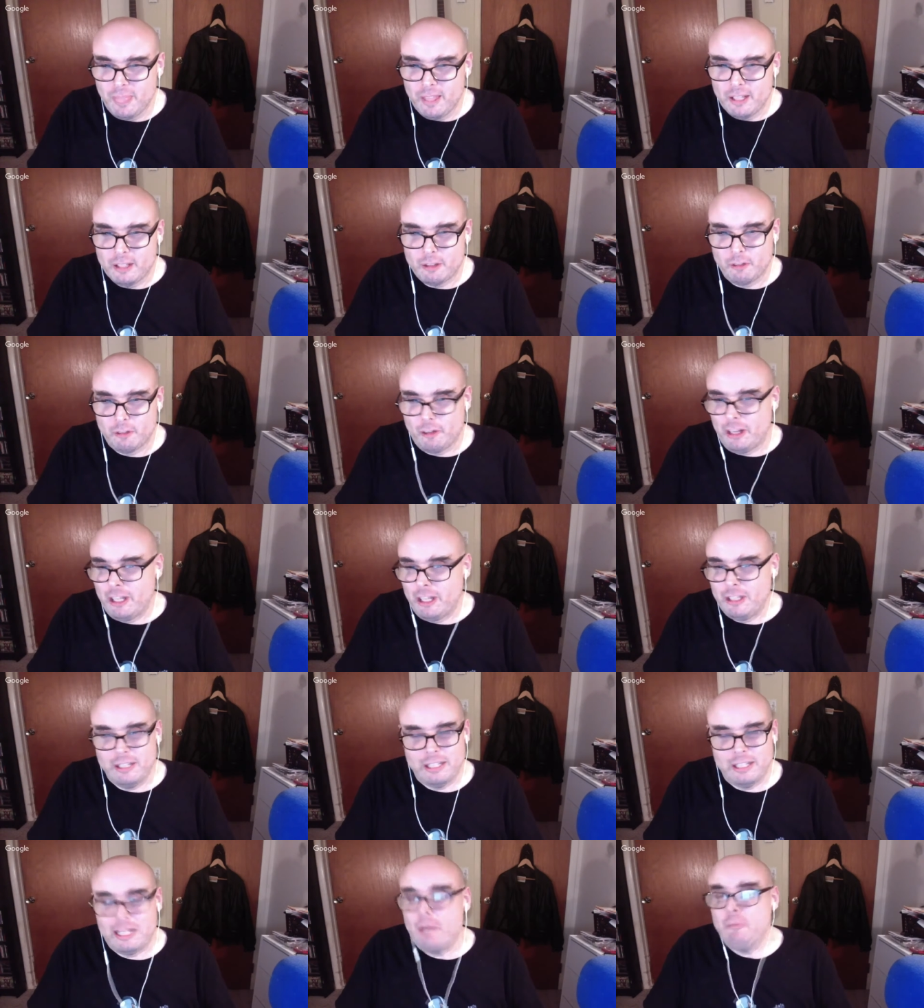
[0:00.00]
Great.
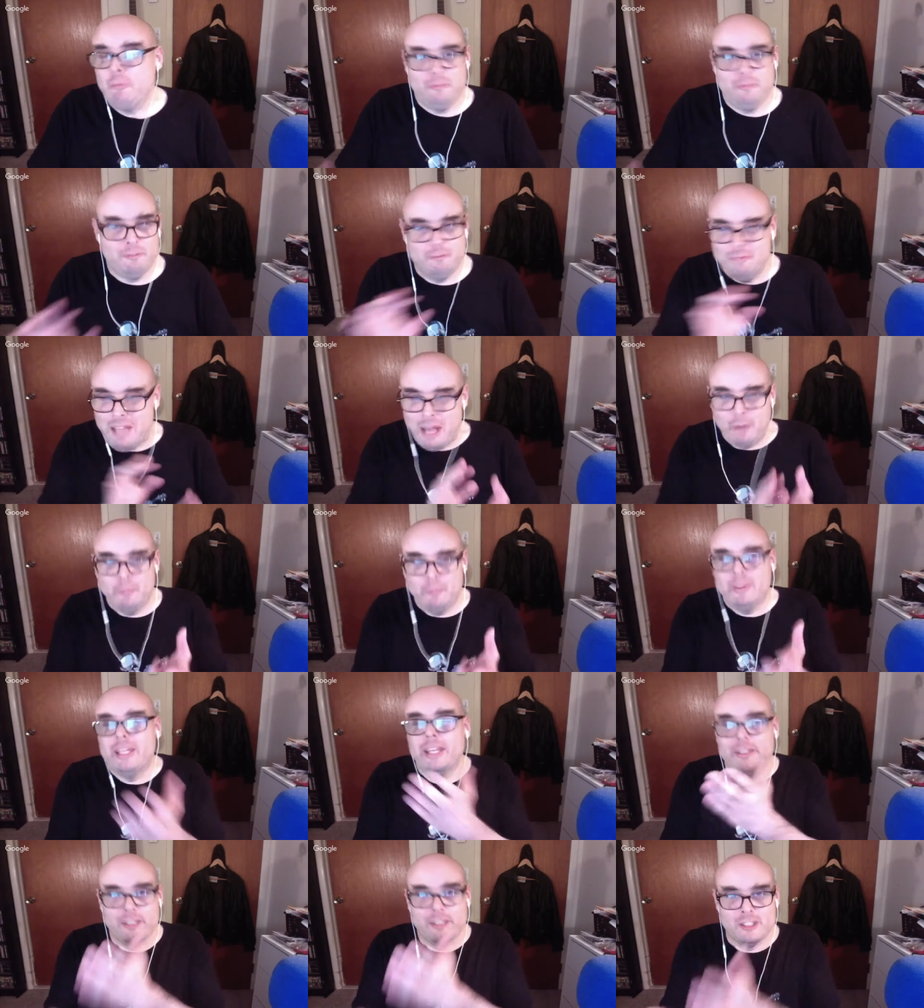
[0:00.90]
Again, now we
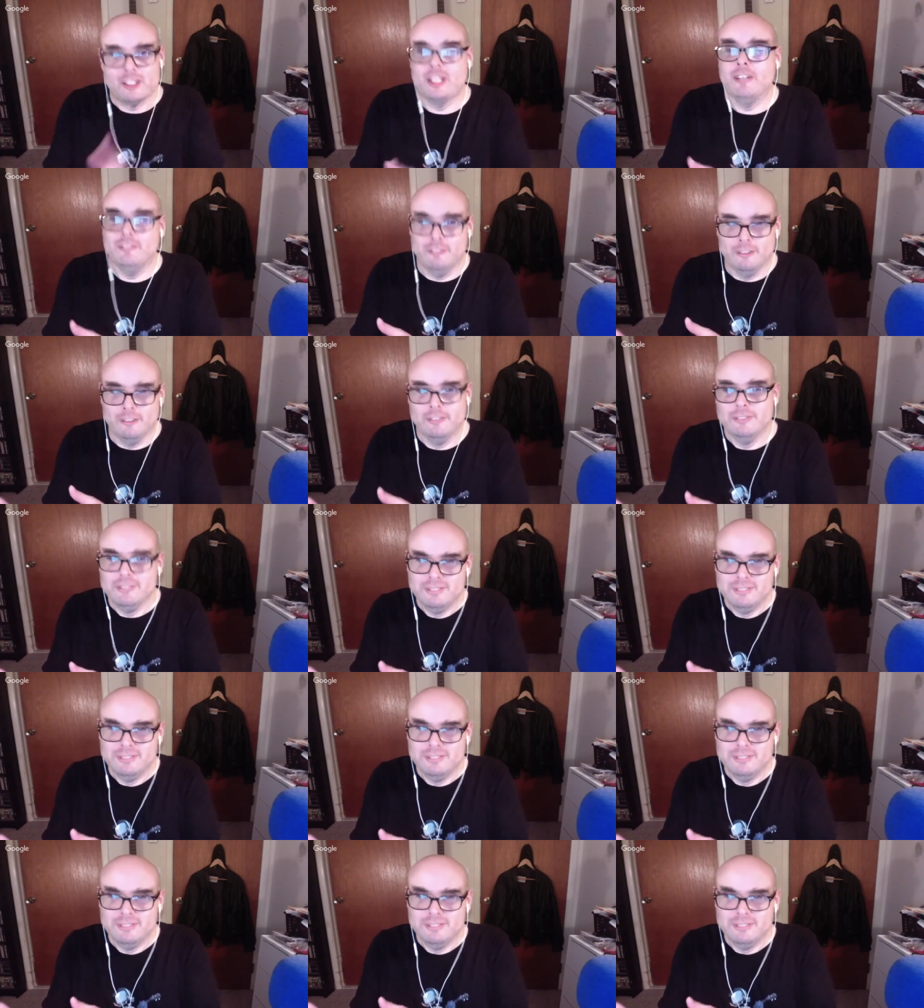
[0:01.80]
get the shuffle.